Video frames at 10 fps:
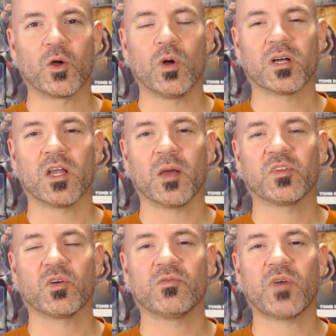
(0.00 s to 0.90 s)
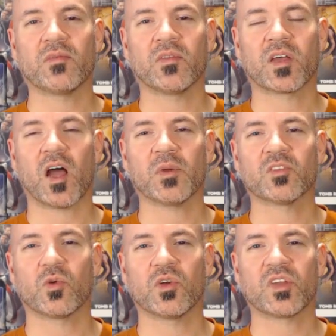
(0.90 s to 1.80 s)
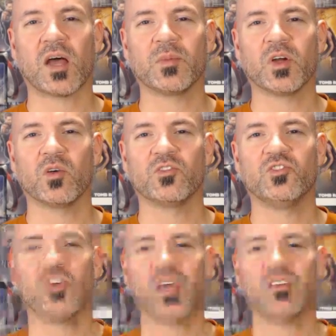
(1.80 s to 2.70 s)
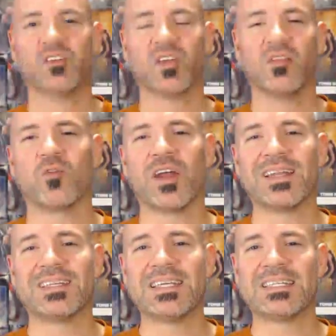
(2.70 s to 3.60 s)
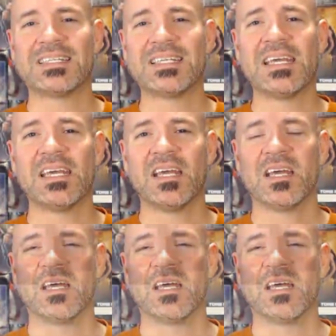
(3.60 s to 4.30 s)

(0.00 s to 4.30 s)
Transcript: Welcome to episode 5 of The Comic Source. I'm your host, Jace. Over at DC,